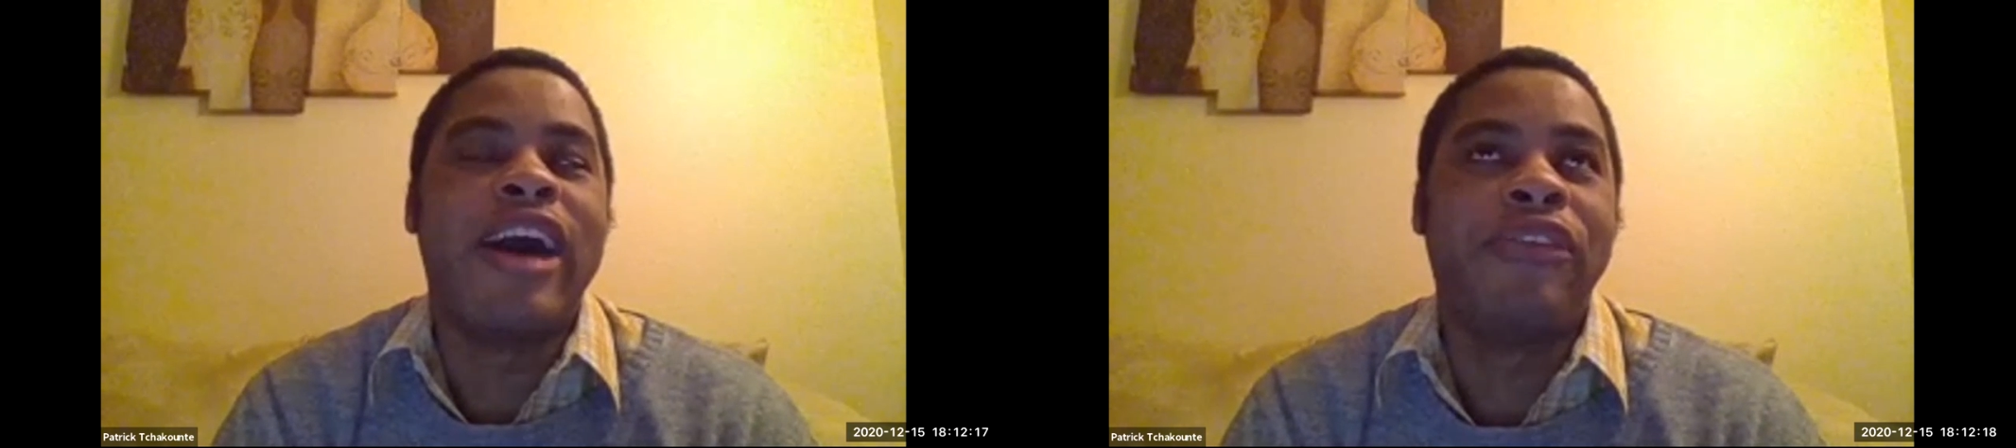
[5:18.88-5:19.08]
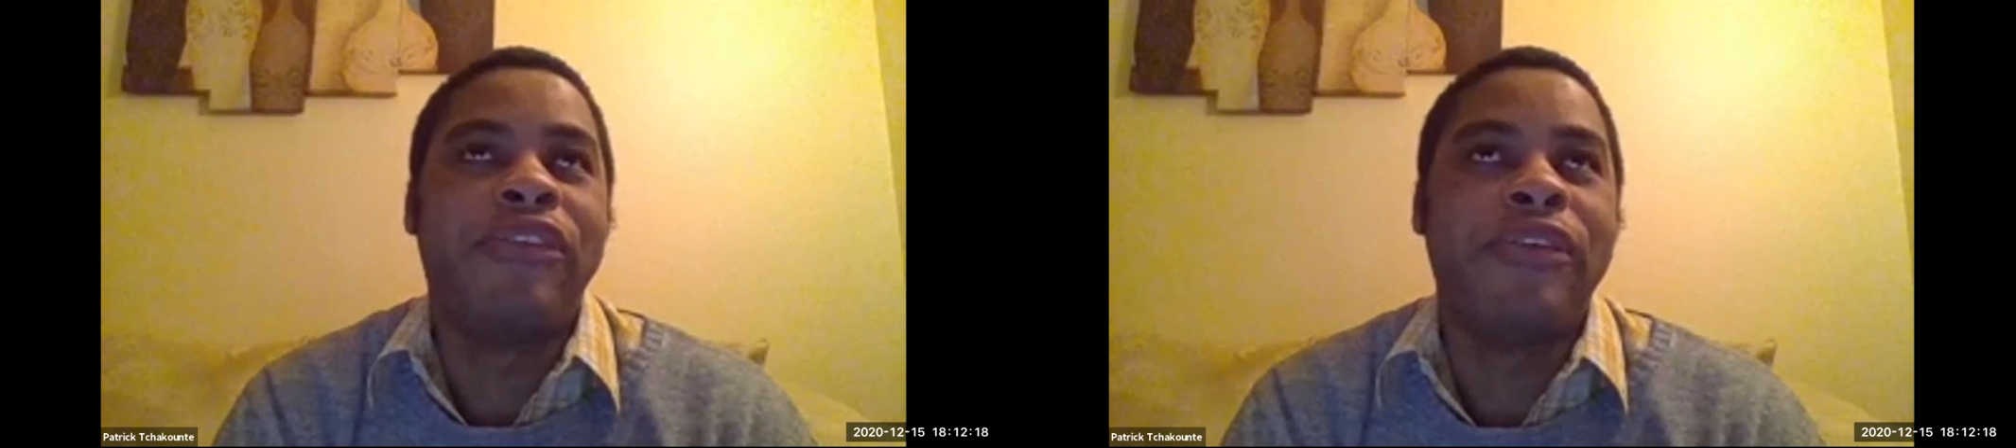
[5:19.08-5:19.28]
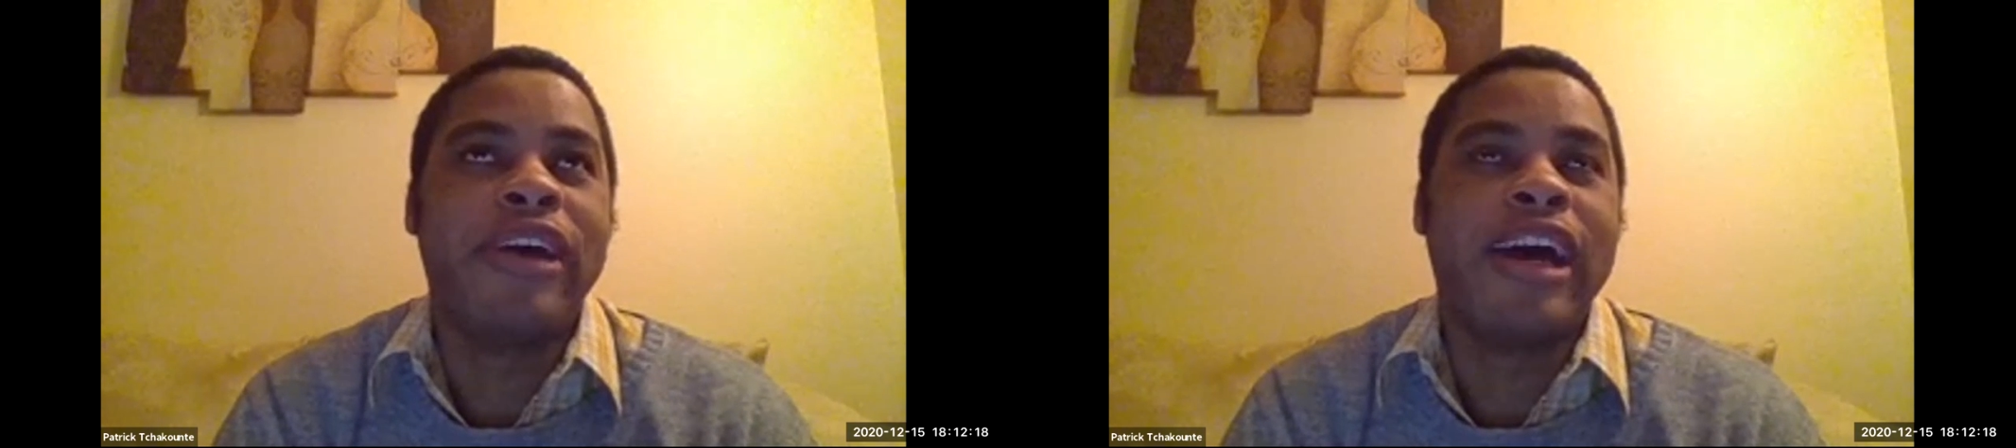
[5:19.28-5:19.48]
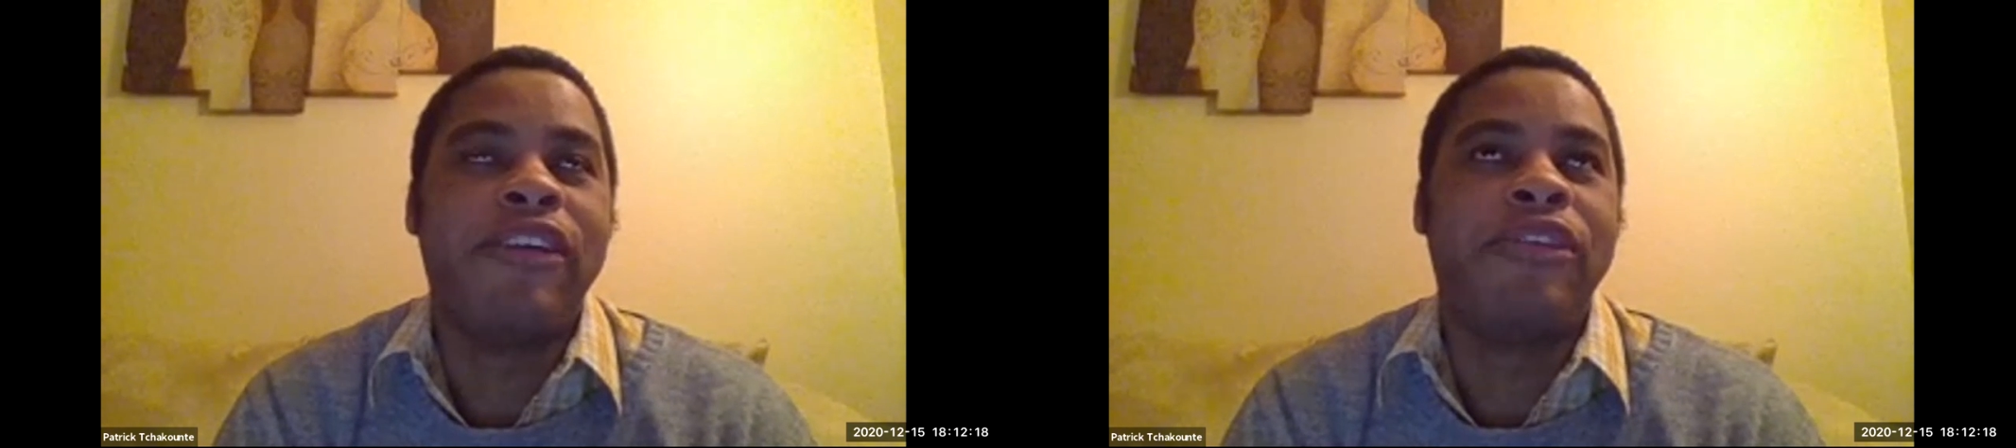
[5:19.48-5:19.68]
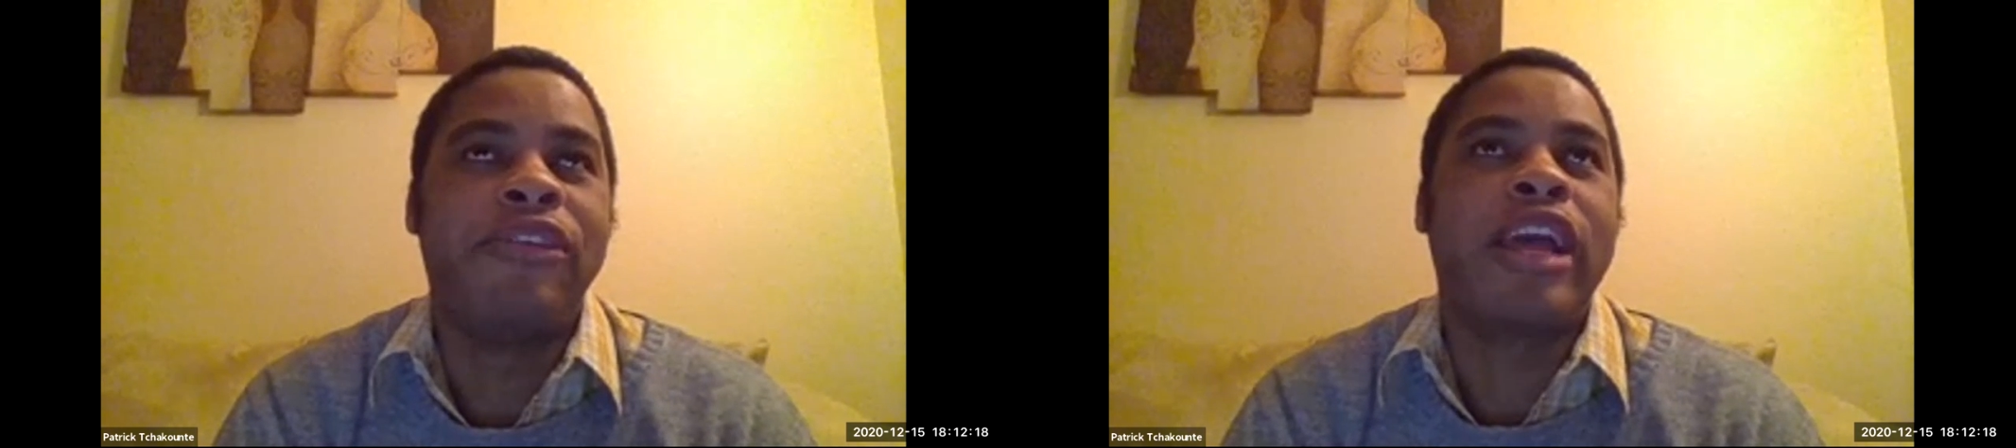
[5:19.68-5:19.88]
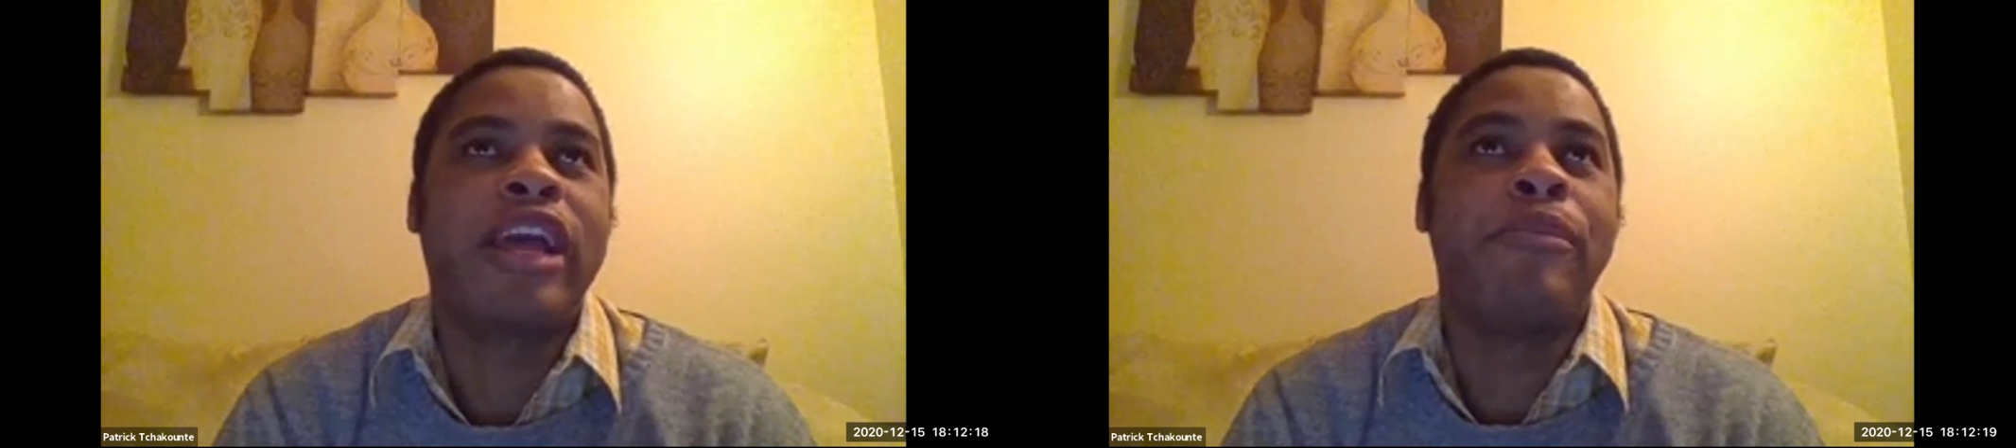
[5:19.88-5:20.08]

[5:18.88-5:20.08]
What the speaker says: feel like